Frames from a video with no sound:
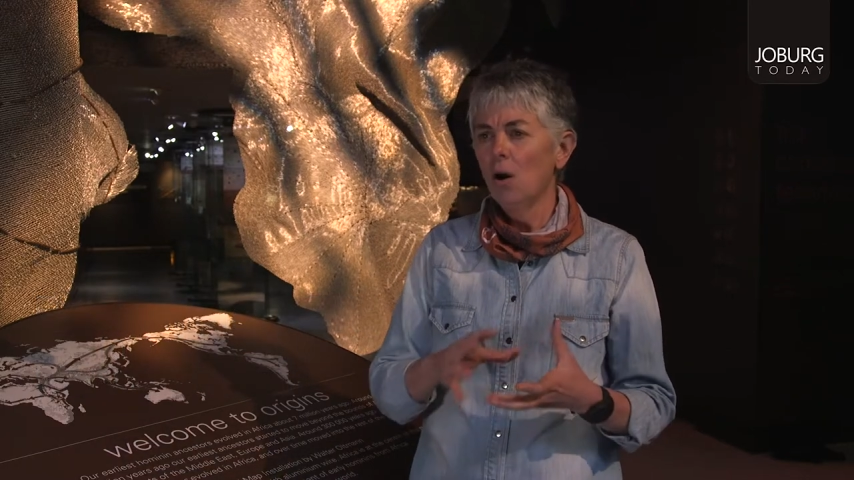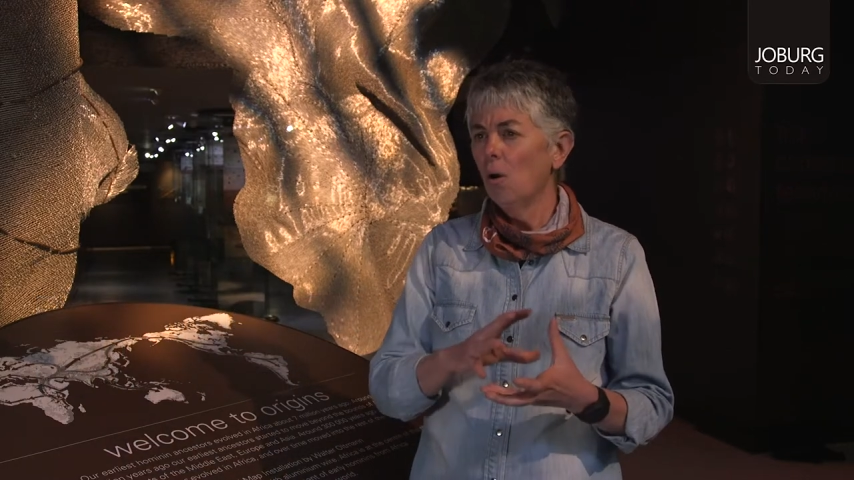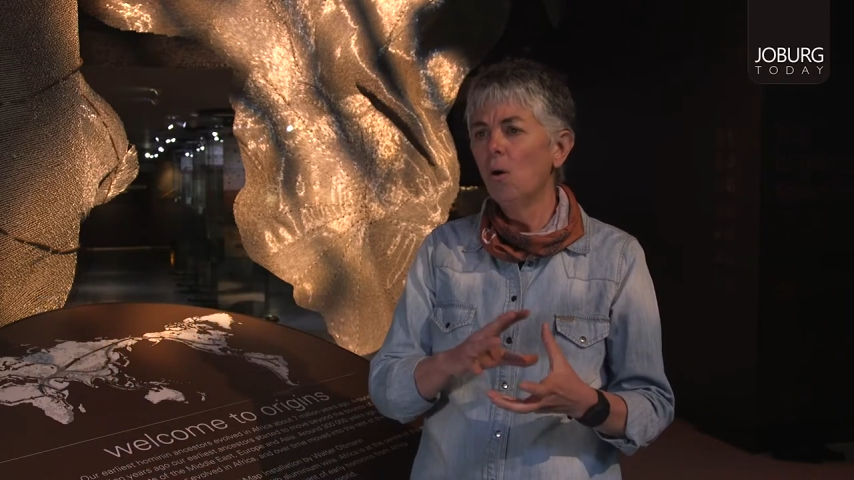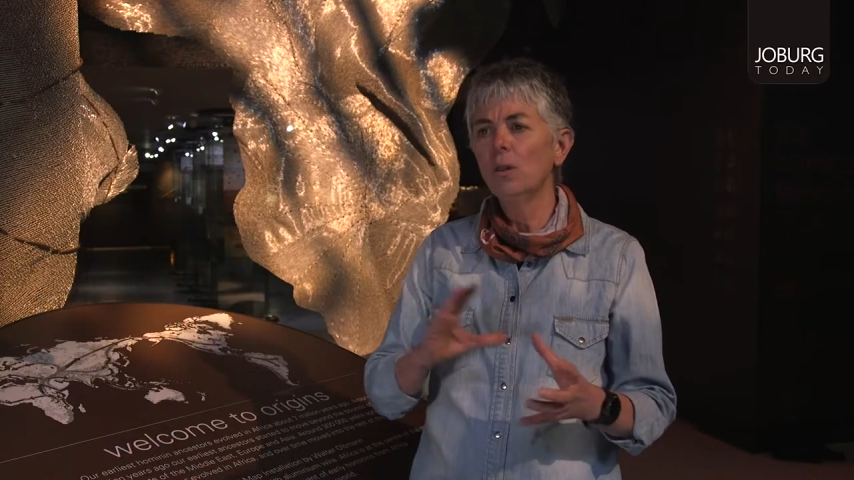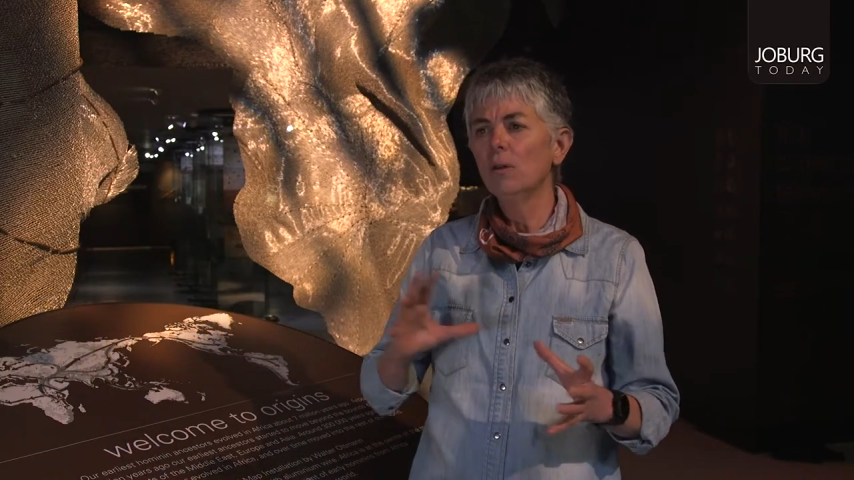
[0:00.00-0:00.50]

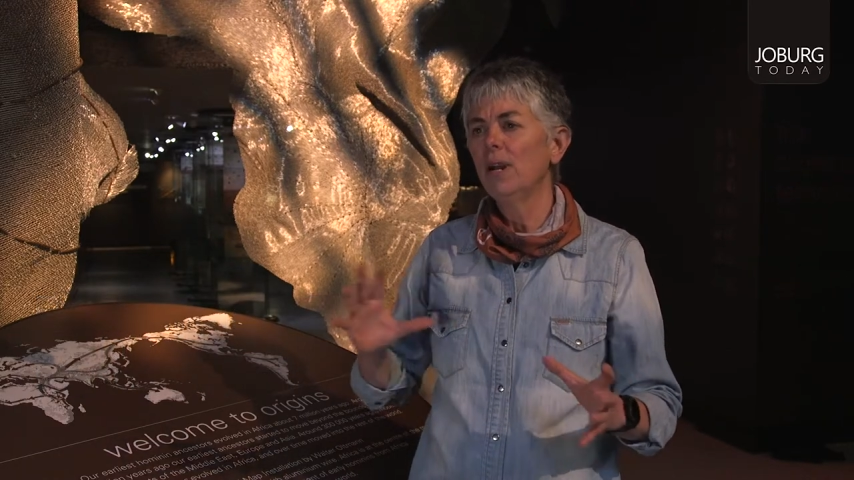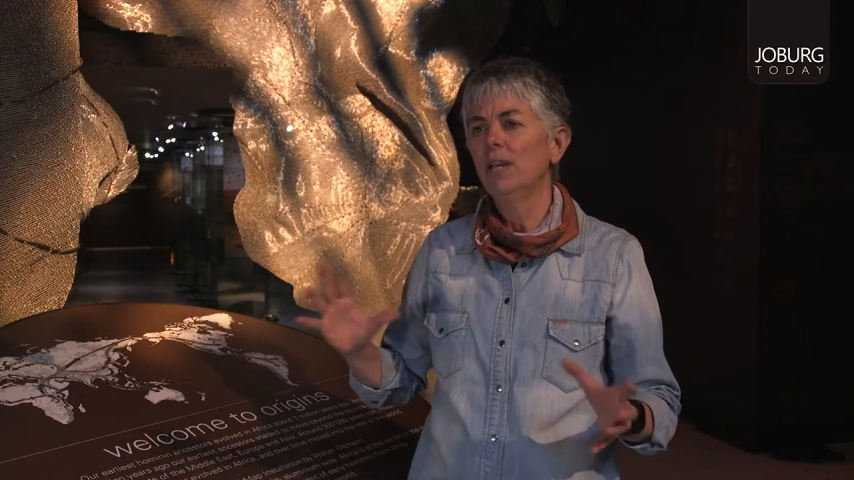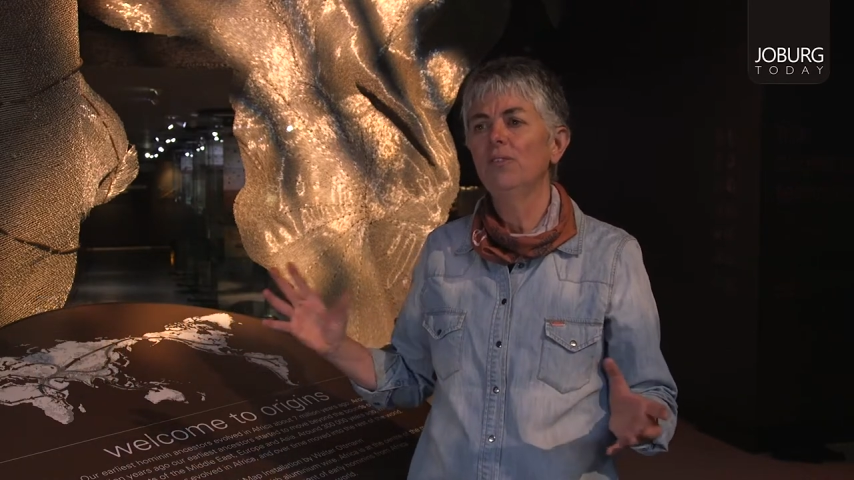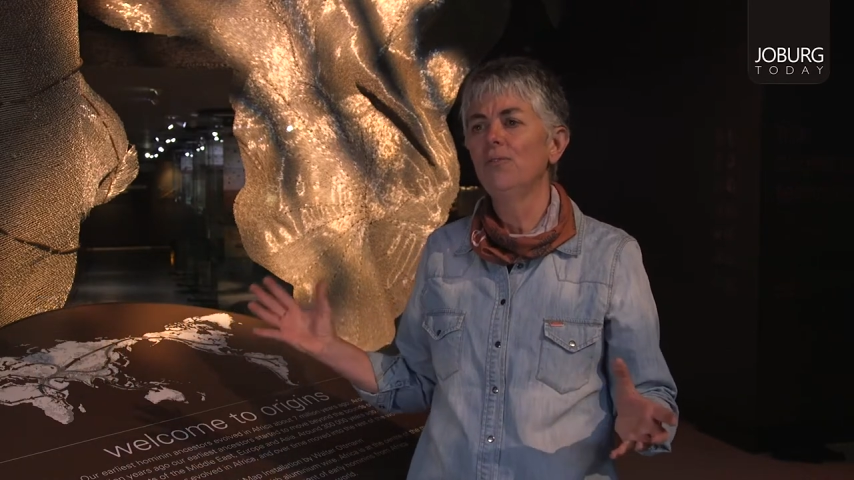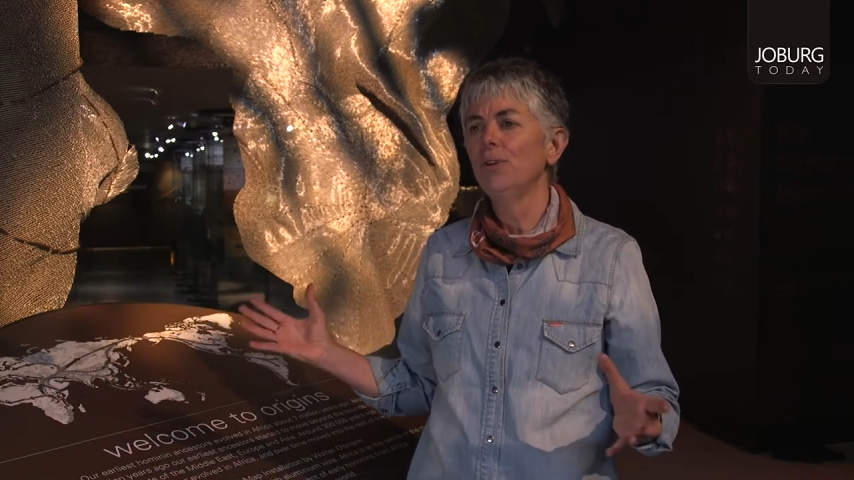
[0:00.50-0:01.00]
all the way
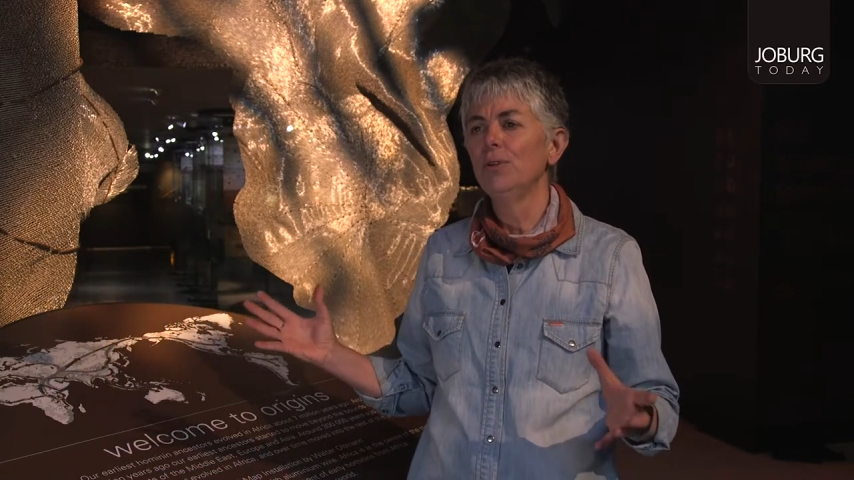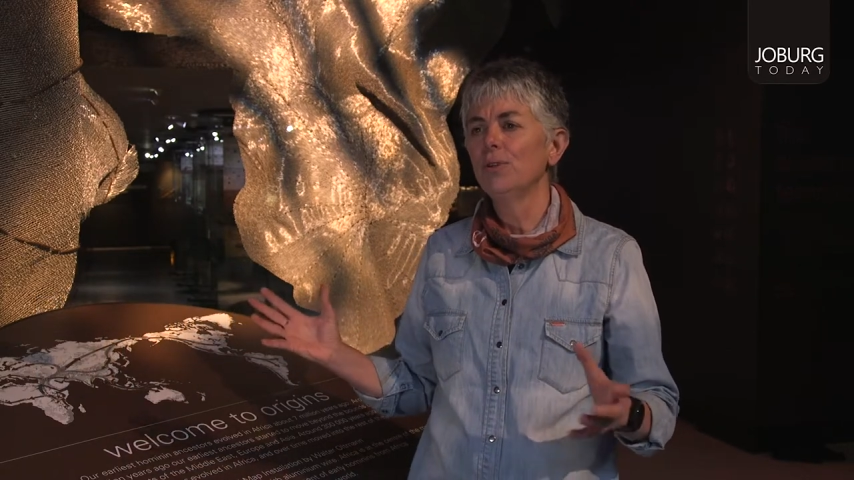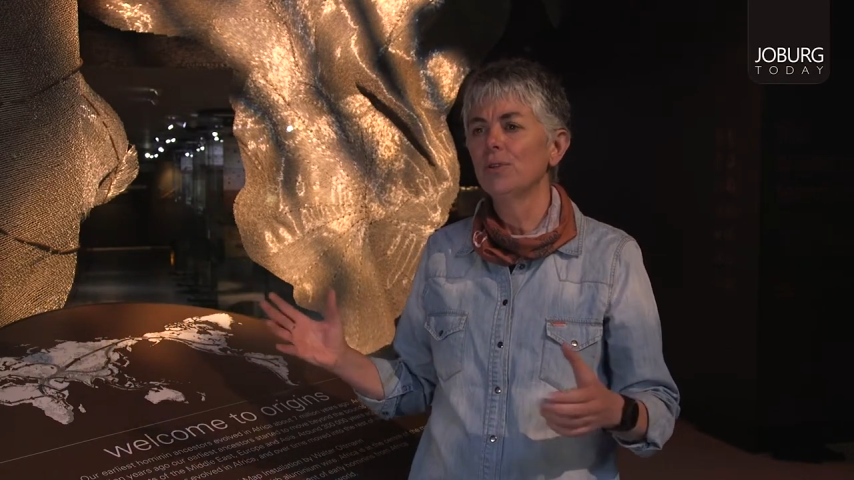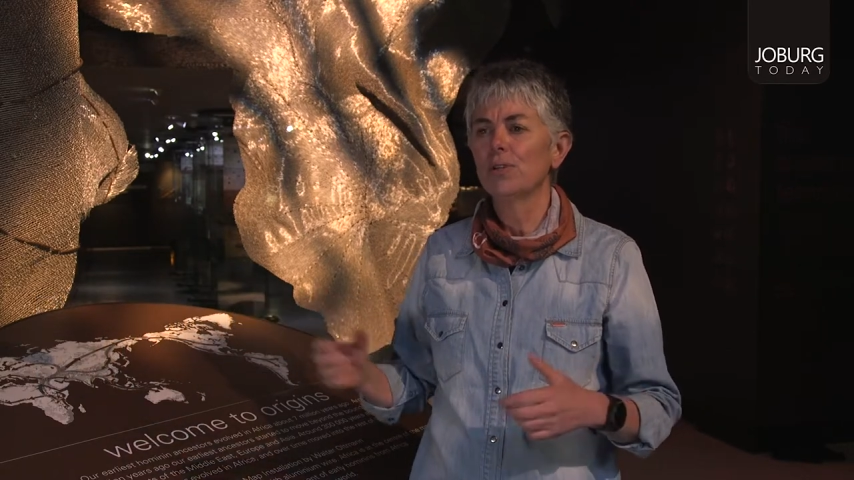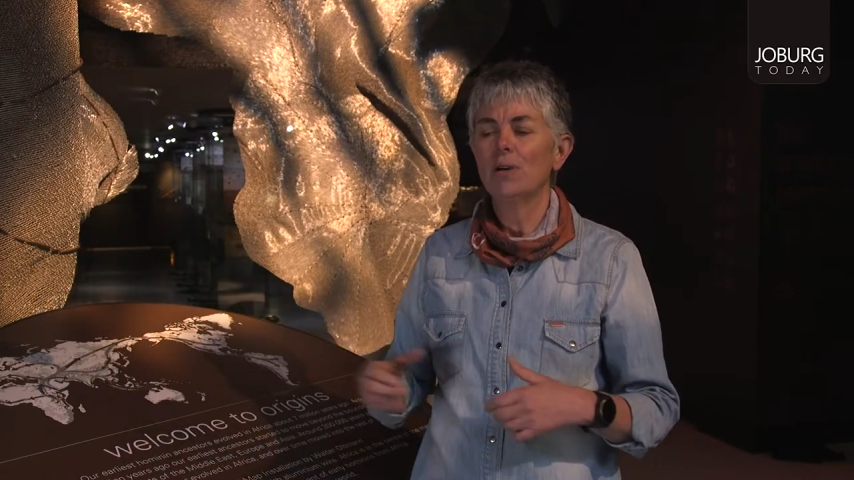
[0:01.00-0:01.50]

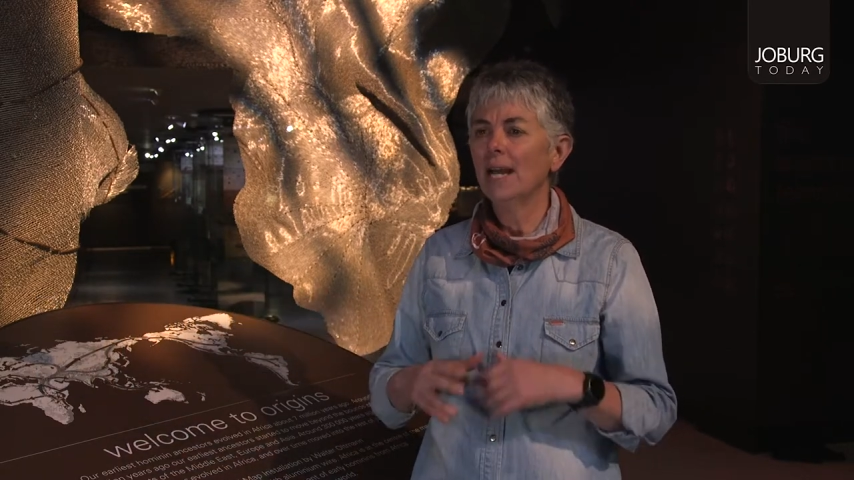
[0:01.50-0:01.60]
through to